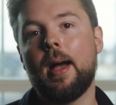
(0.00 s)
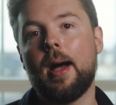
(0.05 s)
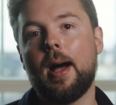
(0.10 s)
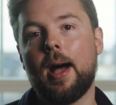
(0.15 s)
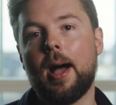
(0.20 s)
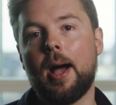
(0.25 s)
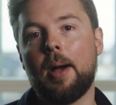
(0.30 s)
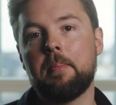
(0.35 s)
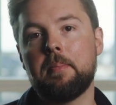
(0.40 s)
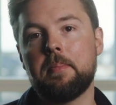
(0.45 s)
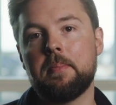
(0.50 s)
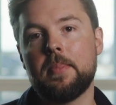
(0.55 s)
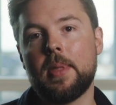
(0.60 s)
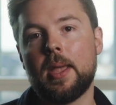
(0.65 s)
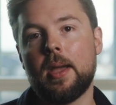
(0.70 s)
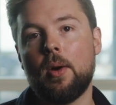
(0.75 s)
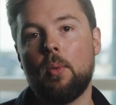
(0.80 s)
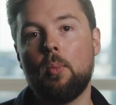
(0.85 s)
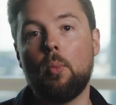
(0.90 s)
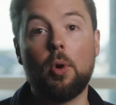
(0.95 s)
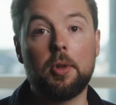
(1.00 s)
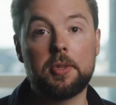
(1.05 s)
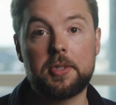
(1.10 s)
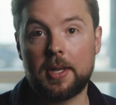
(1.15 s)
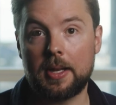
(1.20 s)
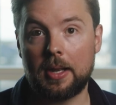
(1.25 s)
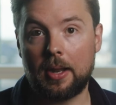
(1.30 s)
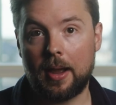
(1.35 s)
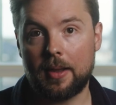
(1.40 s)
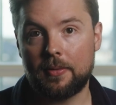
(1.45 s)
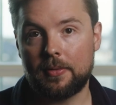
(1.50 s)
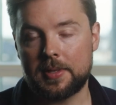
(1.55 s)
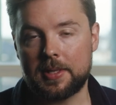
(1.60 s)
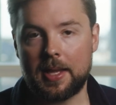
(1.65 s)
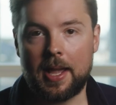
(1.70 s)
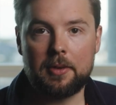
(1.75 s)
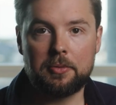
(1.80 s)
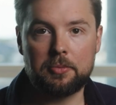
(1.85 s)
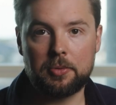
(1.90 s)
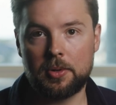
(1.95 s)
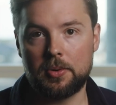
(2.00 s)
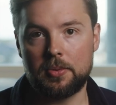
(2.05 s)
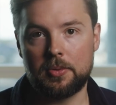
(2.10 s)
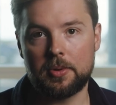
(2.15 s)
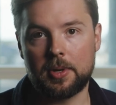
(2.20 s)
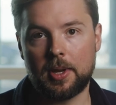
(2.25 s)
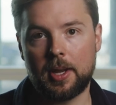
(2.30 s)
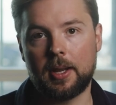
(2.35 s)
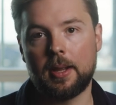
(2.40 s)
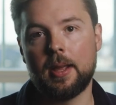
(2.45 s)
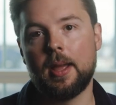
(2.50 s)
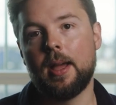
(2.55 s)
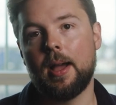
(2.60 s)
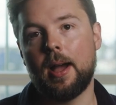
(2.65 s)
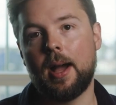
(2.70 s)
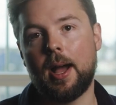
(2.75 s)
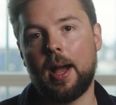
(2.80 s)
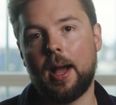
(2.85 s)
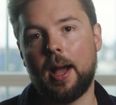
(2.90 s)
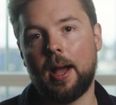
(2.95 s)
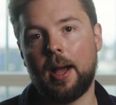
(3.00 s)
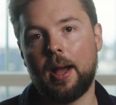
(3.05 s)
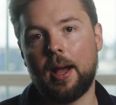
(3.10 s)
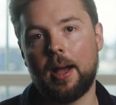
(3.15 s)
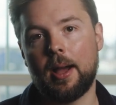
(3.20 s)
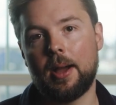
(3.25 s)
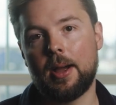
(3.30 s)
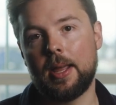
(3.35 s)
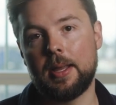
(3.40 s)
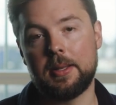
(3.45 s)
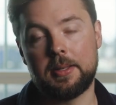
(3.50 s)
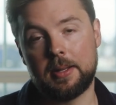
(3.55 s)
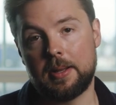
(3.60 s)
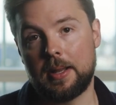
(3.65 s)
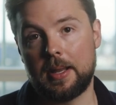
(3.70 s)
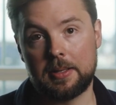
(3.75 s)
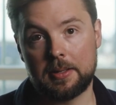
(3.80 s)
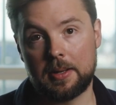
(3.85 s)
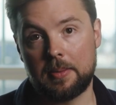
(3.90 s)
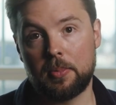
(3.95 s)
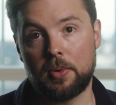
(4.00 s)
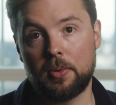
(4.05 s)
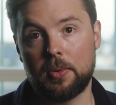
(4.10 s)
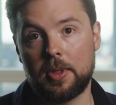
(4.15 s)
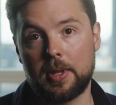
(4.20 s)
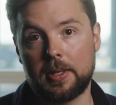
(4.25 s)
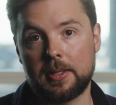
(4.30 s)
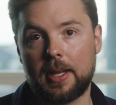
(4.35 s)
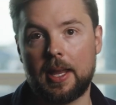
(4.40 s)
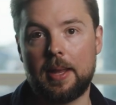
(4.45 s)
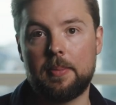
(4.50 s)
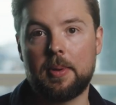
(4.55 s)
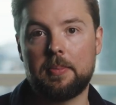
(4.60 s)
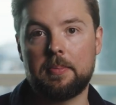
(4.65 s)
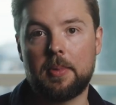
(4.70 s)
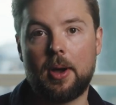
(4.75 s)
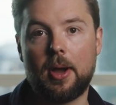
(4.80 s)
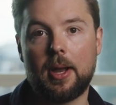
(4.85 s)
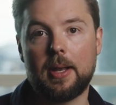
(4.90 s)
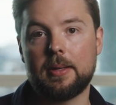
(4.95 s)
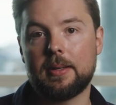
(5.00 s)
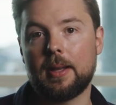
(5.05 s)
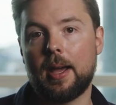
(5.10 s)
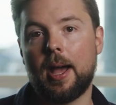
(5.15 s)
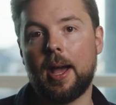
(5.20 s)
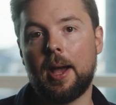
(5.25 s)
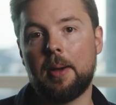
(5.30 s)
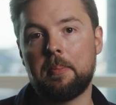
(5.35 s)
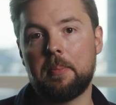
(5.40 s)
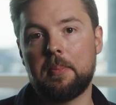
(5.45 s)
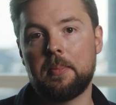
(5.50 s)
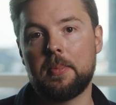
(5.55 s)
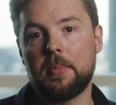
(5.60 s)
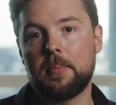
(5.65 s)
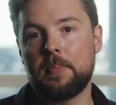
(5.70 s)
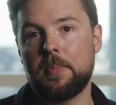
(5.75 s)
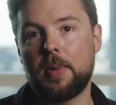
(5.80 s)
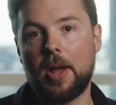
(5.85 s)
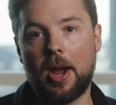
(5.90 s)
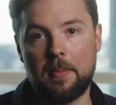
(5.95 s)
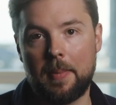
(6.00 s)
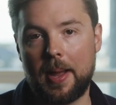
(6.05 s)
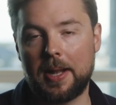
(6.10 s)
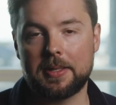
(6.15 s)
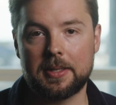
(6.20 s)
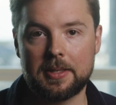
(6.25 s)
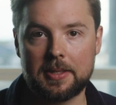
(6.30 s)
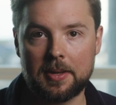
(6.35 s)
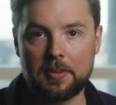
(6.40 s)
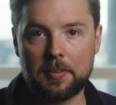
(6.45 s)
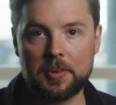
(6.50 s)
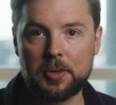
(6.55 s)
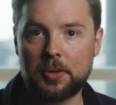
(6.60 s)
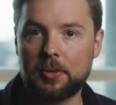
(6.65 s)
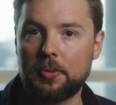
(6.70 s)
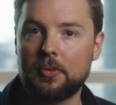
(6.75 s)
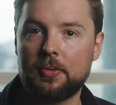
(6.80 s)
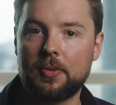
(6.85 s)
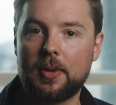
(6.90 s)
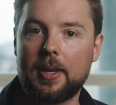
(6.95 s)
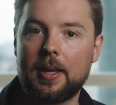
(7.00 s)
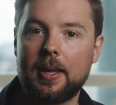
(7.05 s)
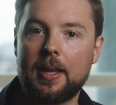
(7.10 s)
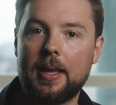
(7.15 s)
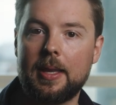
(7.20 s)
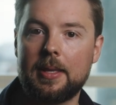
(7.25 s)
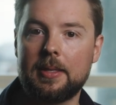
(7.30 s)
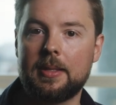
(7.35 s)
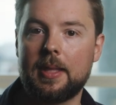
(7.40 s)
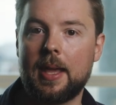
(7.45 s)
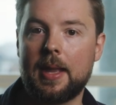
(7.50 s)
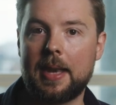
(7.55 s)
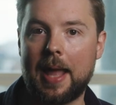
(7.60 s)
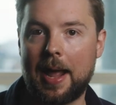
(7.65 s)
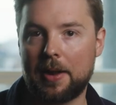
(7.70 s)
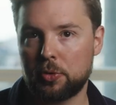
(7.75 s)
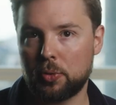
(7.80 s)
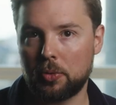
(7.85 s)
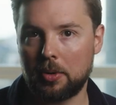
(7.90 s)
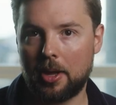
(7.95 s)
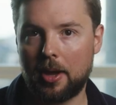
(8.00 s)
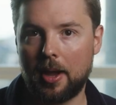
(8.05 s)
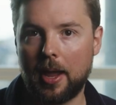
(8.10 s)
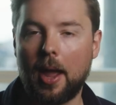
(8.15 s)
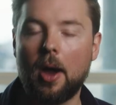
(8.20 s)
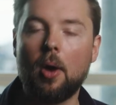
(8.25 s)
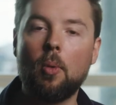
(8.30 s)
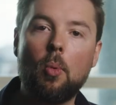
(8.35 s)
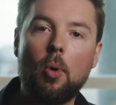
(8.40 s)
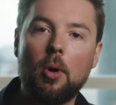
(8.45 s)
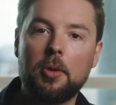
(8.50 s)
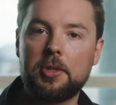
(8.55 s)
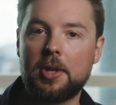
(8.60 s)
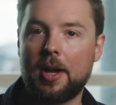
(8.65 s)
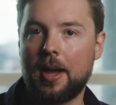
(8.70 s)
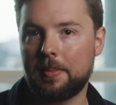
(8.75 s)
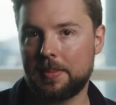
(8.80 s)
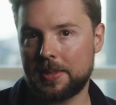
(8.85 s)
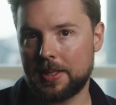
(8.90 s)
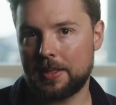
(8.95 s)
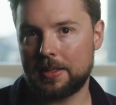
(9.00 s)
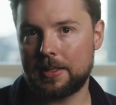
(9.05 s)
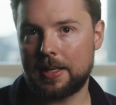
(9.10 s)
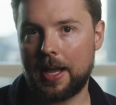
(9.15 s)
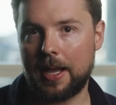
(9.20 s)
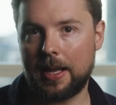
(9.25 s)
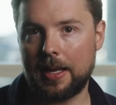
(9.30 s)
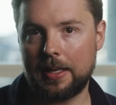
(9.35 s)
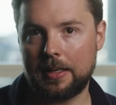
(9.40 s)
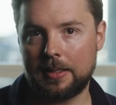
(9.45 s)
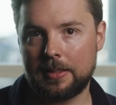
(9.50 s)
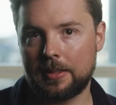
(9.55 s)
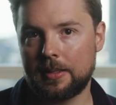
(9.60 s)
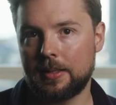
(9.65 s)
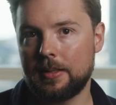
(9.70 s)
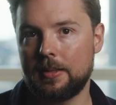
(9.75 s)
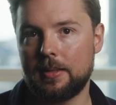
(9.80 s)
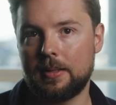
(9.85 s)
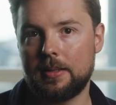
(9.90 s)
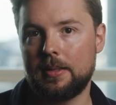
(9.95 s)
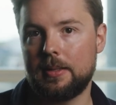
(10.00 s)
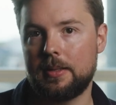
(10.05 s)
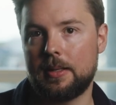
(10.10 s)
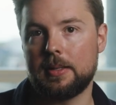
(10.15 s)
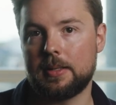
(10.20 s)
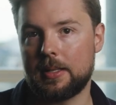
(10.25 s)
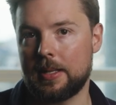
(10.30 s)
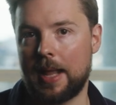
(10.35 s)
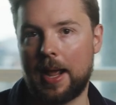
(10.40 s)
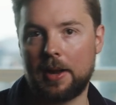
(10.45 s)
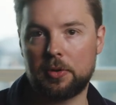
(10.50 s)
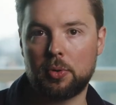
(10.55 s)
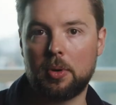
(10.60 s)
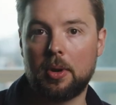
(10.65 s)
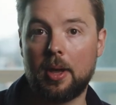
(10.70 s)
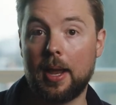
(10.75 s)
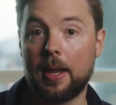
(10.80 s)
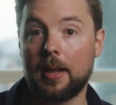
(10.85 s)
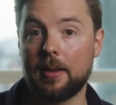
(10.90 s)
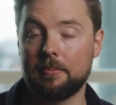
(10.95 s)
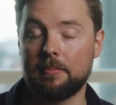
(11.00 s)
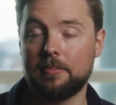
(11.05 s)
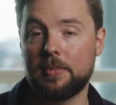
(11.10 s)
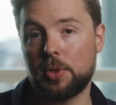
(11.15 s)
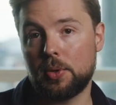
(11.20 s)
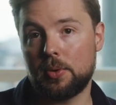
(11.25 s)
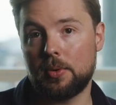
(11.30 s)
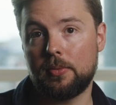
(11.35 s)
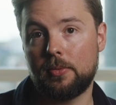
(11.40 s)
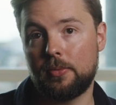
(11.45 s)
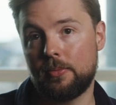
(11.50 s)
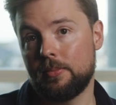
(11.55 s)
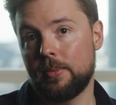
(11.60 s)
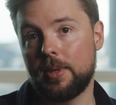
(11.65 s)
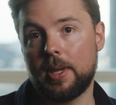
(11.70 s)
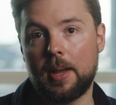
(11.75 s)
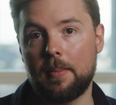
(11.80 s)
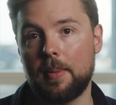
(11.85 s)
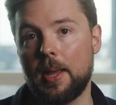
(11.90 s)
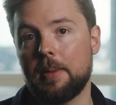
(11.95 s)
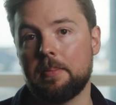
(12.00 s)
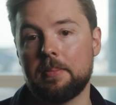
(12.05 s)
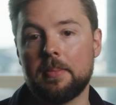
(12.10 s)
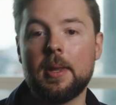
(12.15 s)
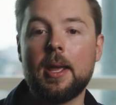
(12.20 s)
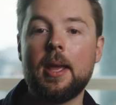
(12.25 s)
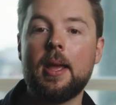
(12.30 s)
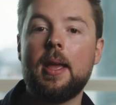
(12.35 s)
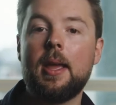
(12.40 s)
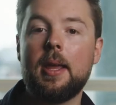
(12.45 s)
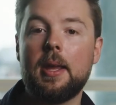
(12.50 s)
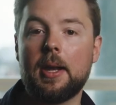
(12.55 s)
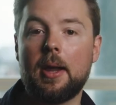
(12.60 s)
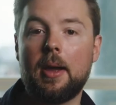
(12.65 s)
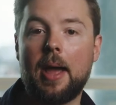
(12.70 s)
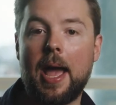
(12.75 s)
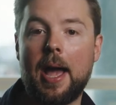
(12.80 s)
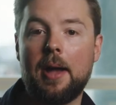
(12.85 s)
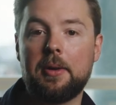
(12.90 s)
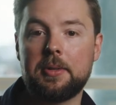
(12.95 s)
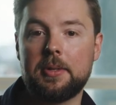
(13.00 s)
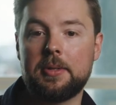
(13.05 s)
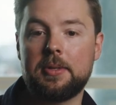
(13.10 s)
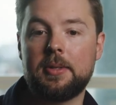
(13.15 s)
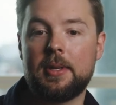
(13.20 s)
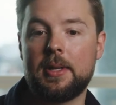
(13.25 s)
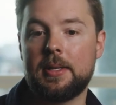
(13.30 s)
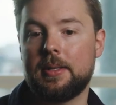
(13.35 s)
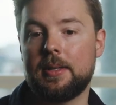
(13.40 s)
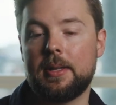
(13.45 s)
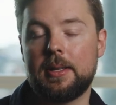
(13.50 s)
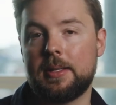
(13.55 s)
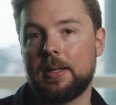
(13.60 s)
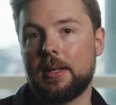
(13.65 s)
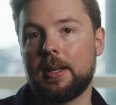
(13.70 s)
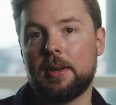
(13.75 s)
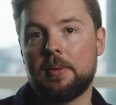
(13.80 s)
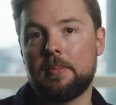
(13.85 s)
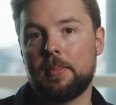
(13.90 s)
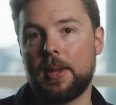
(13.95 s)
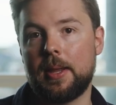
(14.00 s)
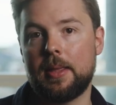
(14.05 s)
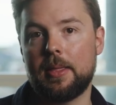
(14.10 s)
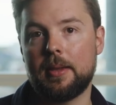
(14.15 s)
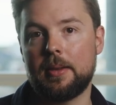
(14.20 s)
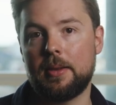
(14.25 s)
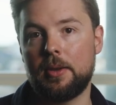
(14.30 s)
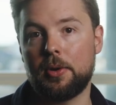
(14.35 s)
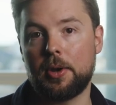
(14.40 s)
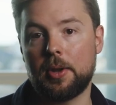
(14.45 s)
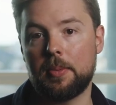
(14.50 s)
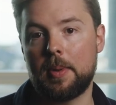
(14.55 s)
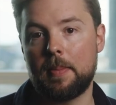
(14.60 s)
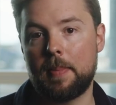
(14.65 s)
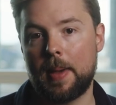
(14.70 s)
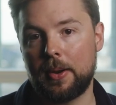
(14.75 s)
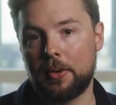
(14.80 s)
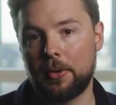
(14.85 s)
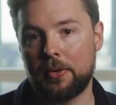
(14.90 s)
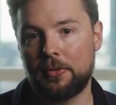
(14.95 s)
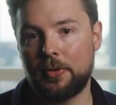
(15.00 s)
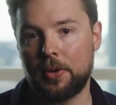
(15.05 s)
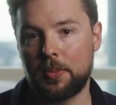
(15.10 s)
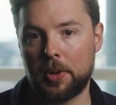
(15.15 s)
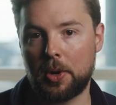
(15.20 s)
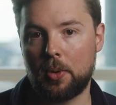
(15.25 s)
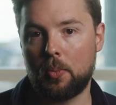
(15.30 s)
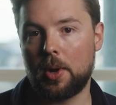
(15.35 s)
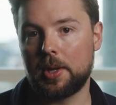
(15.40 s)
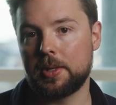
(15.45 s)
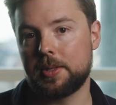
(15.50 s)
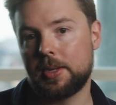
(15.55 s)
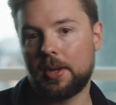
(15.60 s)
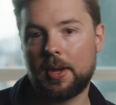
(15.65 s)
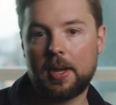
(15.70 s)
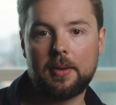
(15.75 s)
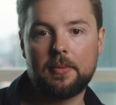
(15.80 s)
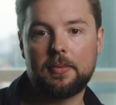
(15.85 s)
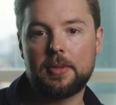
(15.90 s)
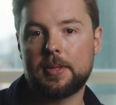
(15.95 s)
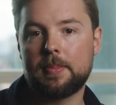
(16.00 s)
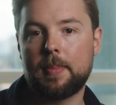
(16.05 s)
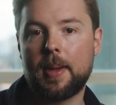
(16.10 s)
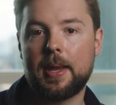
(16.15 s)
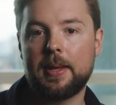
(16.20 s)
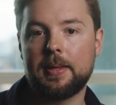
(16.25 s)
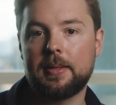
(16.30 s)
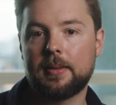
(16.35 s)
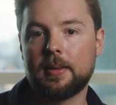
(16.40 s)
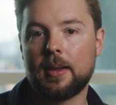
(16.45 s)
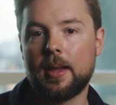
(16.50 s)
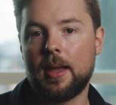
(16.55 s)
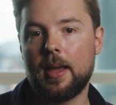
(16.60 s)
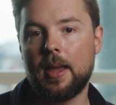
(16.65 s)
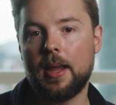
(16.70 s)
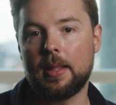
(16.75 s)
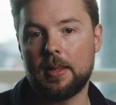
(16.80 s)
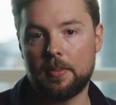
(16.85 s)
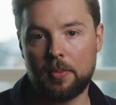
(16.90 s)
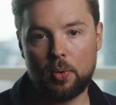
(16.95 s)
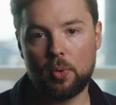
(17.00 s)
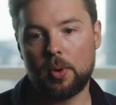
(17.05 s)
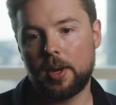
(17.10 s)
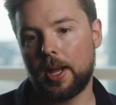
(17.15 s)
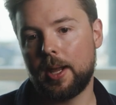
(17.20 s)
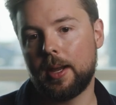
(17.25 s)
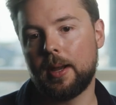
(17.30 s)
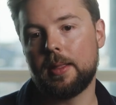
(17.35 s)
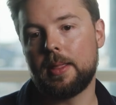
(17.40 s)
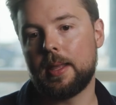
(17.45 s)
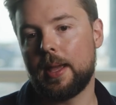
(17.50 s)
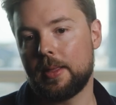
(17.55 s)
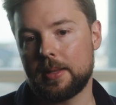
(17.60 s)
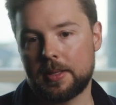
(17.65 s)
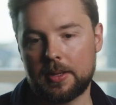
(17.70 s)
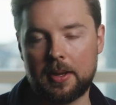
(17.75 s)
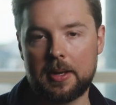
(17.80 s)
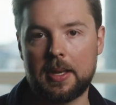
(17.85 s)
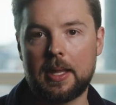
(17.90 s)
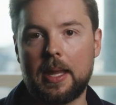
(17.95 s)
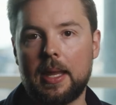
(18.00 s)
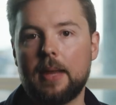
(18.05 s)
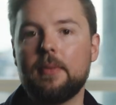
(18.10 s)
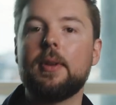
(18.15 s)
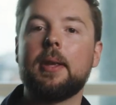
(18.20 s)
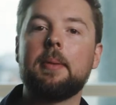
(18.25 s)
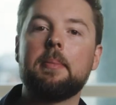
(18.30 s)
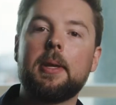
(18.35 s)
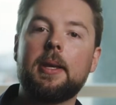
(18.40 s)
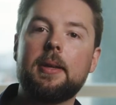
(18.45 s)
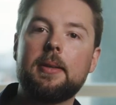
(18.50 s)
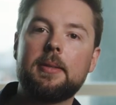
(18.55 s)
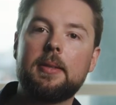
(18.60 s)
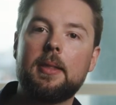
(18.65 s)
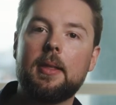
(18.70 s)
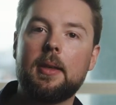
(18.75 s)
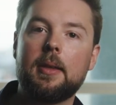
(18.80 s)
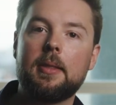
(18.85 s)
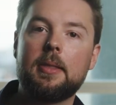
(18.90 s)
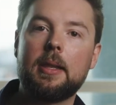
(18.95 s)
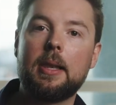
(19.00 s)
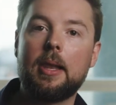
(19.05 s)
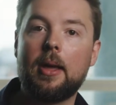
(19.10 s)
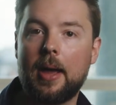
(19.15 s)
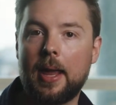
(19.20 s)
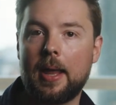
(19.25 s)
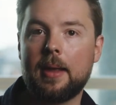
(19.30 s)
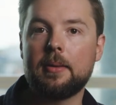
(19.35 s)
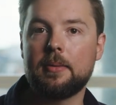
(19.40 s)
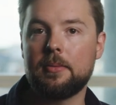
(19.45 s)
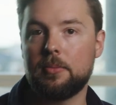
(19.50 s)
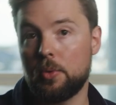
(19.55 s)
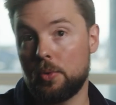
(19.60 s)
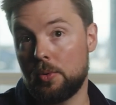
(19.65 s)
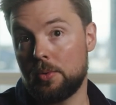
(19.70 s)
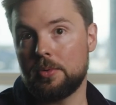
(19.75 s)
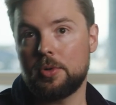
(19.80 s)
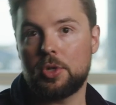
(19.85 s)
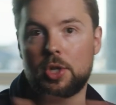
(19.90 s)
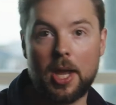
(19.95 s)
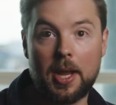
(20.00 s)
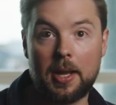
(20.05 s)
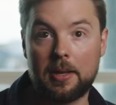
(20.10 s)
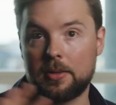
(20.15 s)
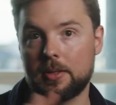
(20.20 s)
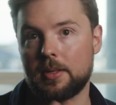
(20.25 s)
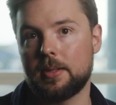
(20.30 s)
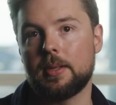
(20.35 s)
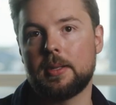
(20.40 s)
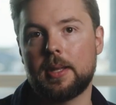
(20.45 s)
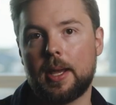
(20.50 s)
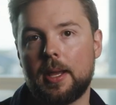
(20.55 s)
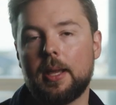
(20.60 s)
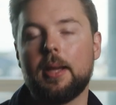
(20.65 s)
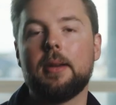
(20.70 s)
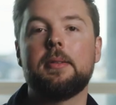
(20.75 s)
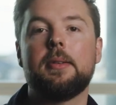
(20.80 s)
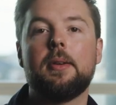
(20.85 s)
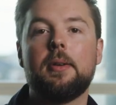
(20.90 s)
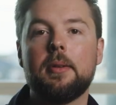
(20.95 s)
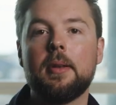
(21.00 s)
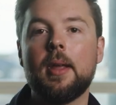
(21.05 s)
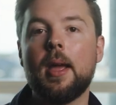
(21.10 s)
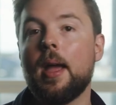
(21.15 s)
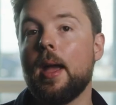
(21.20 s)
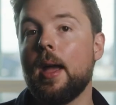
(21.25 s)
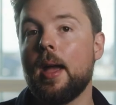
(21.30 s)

Um, what's it like for sound recording? Uh, is an is an important thing to keep in mind. Um, going back to cinematography, is there natural light? At what times of the days does the natural light sort of come in. You know, how does is, is it going to be that you're going to be better off filming on one side of the space in the morning and the other side in the evening because the, the light will change as the day goes on?